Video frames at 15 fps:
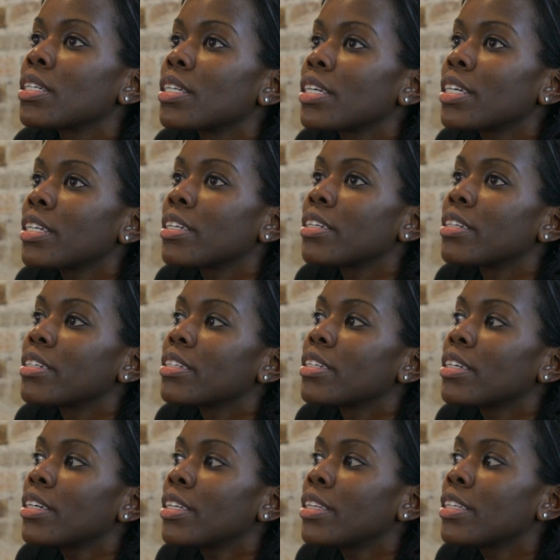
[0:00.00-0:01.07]
and
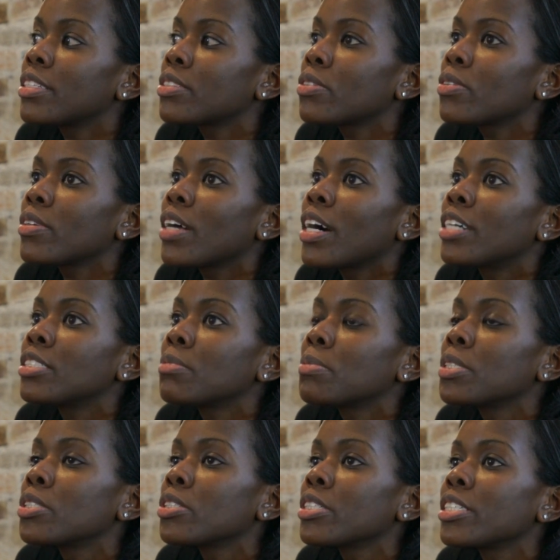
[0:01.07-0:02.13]
in this whole
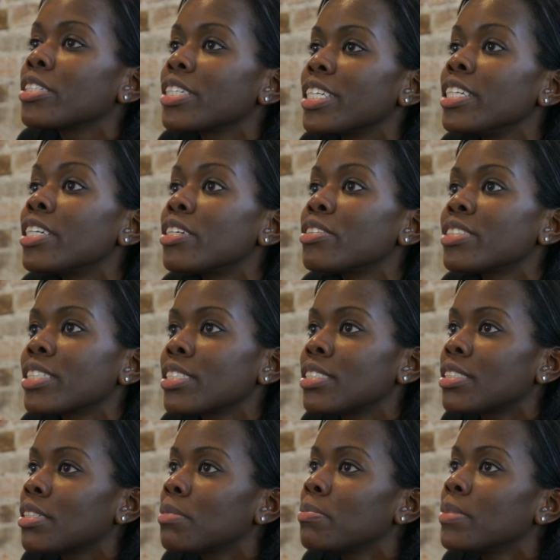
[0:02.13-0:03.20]
entrepreneurial
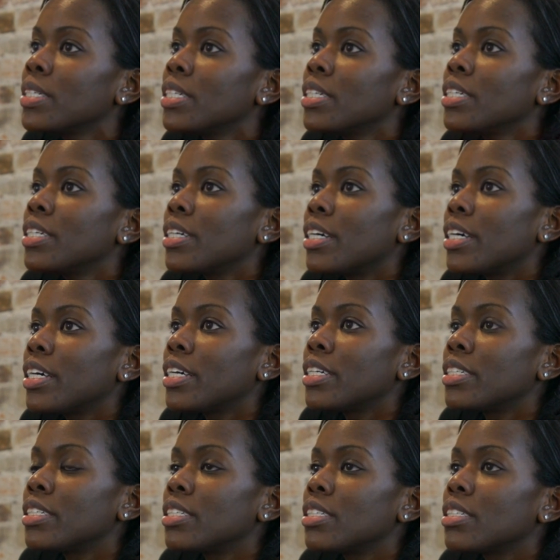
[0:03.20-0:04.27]
ecosystem,
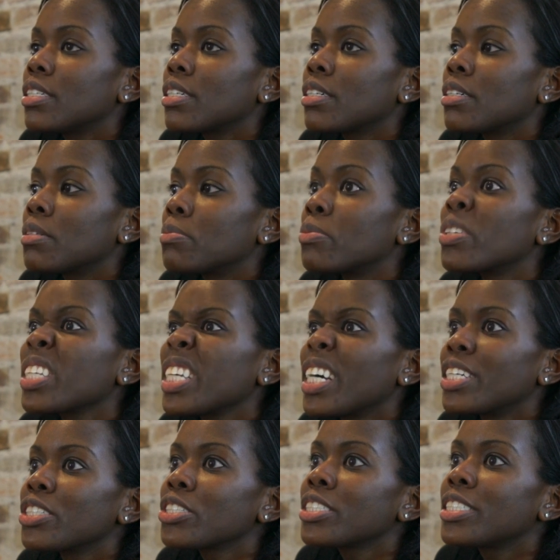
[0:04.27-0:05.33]
and really
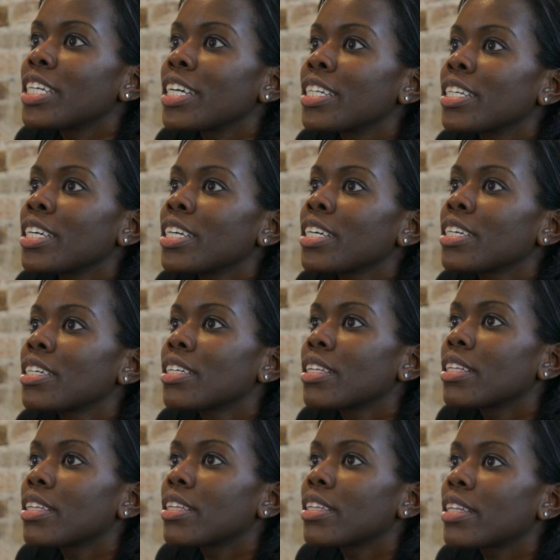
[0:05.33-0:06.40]
understanding
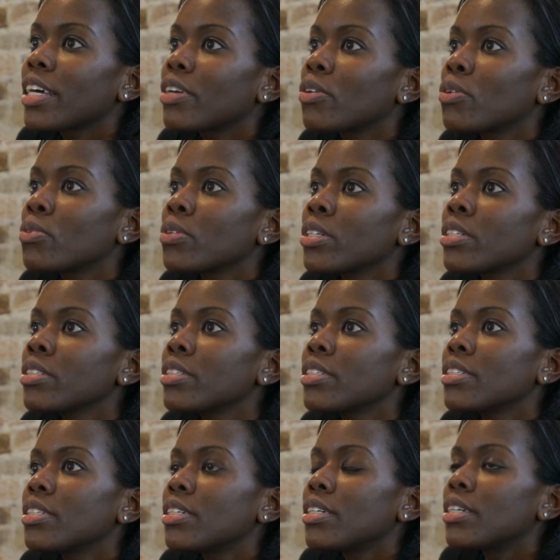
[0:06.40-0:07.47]
that whole world.
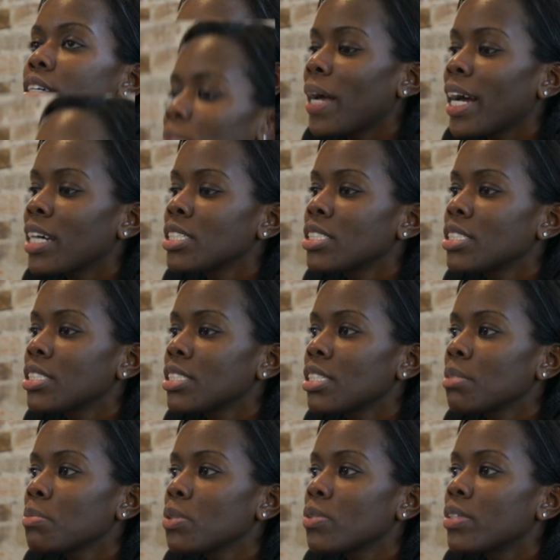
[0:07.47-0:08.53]
So passion's
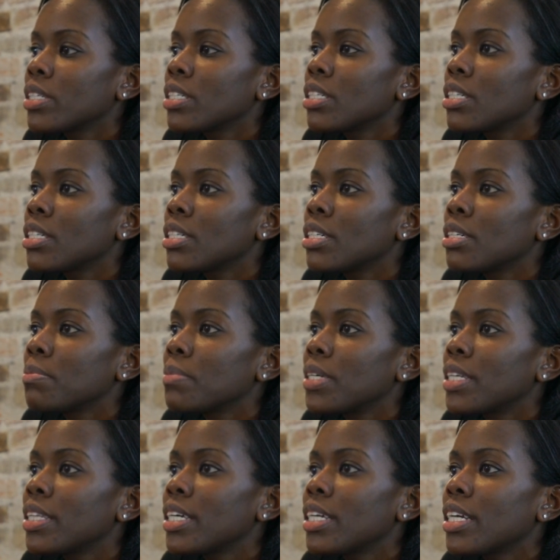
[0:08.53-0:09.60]
number one,
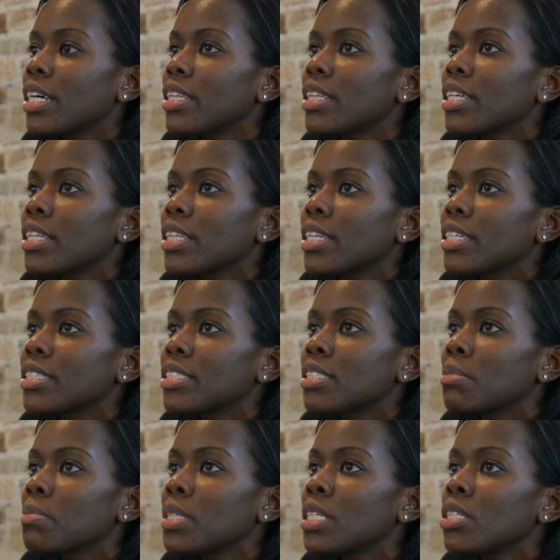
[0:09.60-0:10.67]
and then I think that
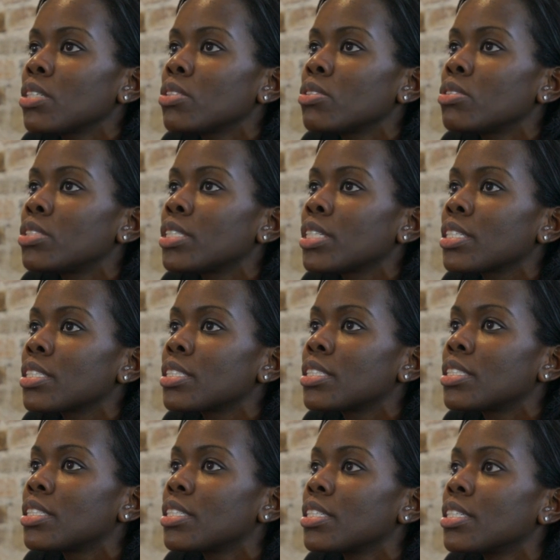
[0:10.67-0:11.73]
somebody who's just
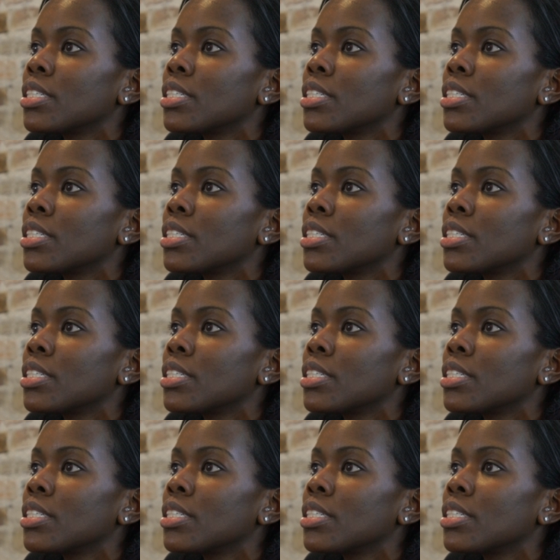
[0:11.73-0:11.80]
